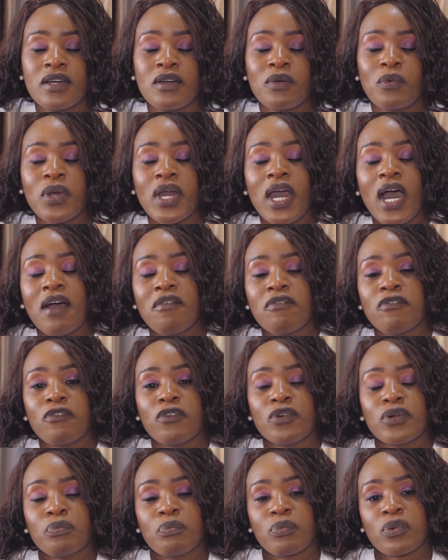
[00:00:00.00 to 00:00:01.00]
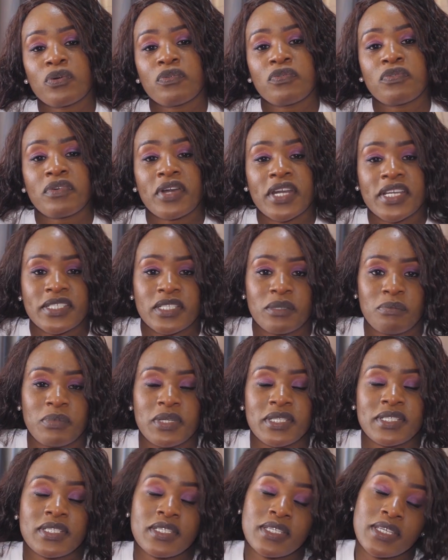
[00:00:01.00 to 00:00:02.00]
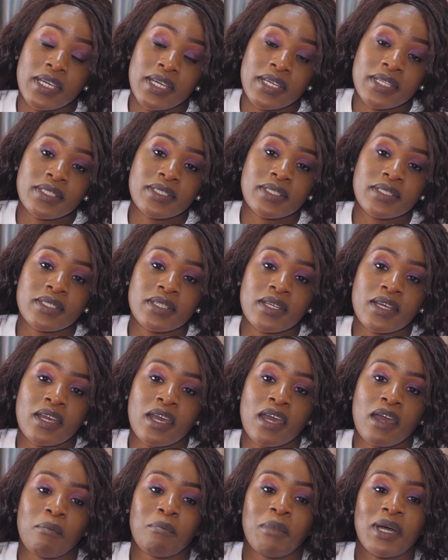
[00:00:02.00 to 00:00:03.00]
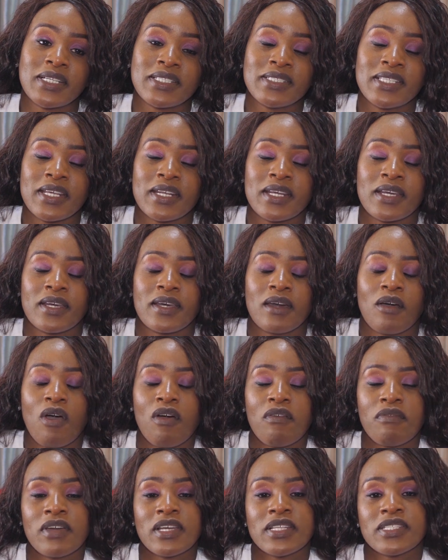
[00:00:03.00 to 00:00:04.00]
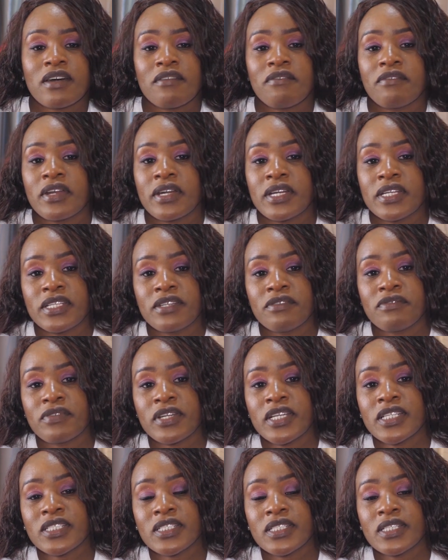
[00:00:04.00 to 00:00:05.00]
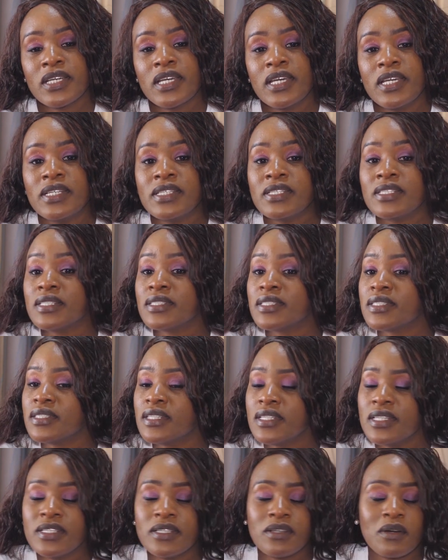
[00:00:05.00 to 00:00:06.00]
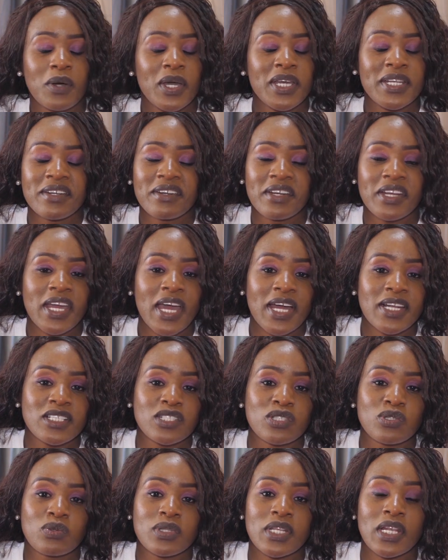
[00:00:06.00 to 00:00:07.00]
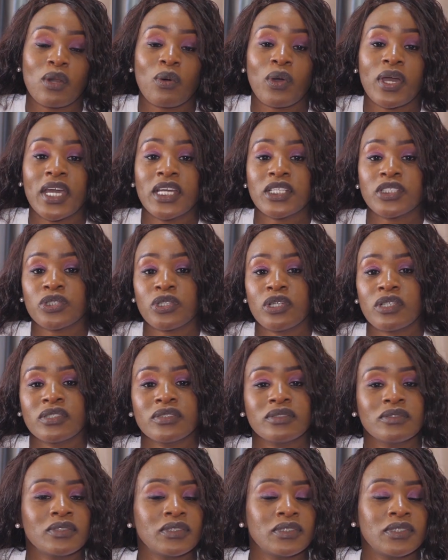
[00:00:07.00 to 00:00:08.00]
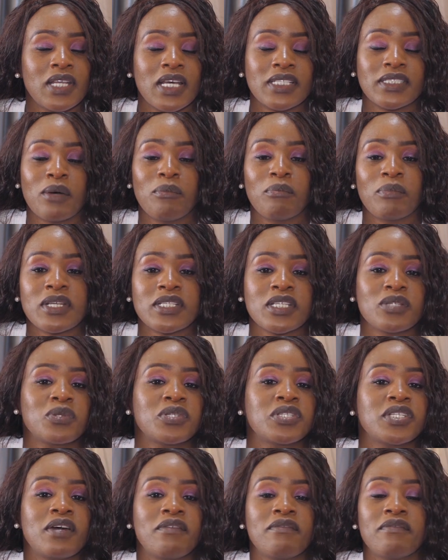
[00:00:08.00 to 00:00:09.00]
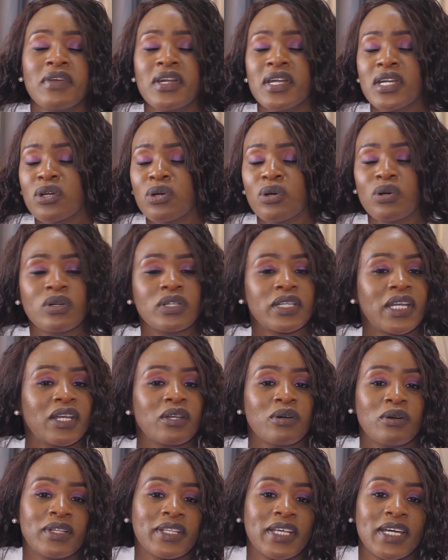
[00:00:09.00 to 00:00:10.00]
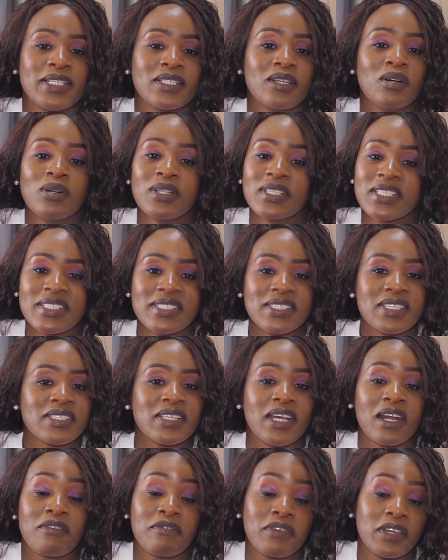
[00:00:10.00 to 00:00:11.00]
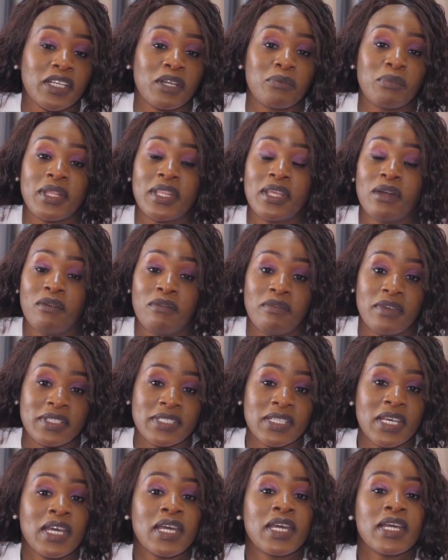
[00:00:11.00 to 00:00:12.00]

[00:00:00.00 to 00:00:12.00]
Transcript: We have foolproof recipes, yes, but the ovens are very different in regards to the location. There are some places which are very cold and all that. All these things are affected by the ovens.